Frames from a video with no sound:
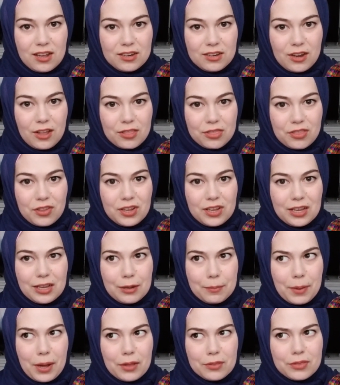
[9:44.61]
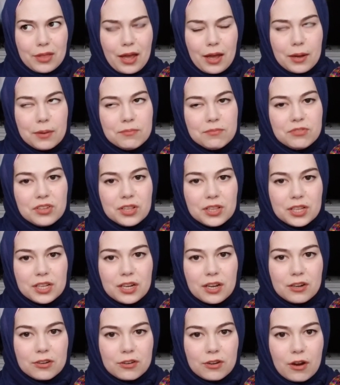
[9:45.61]
and not thinking about that. I'm feeling
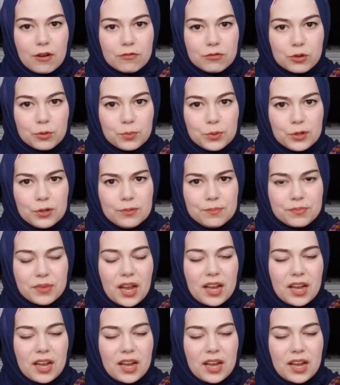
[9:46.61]
uncomfortable.